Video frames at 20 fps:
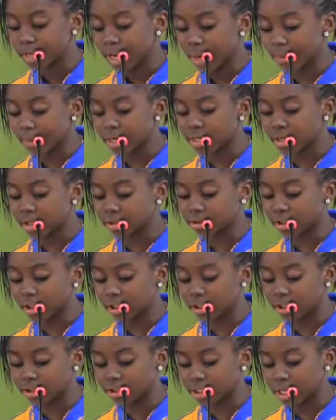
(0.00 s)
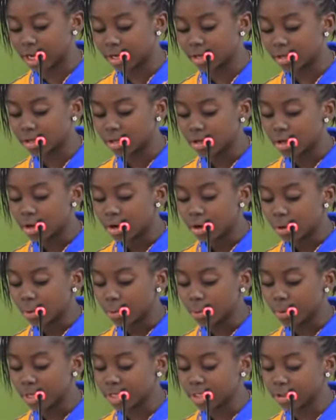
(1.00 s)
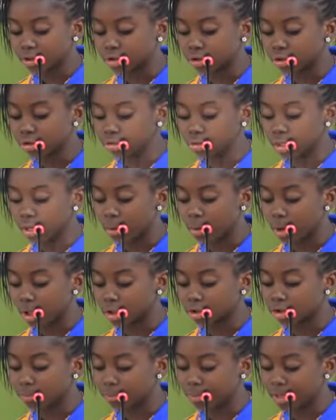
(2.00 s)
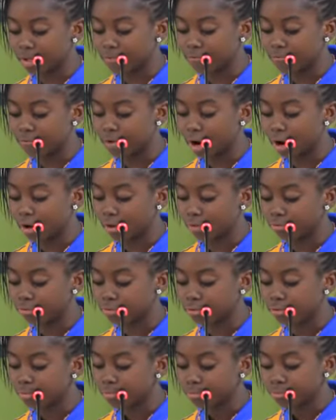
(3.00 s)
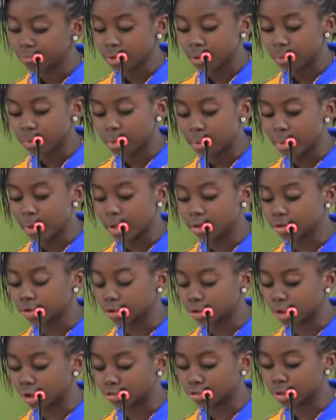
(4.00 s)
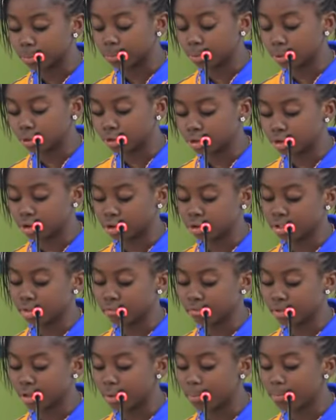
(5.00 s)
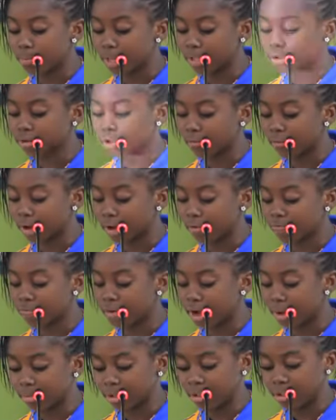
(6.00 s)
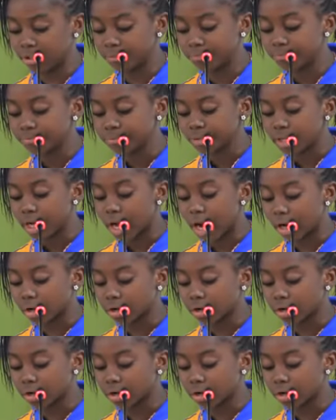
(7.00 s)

Am I not a leader? We, the children, want to be involved. We want to contribute to the development of our family, our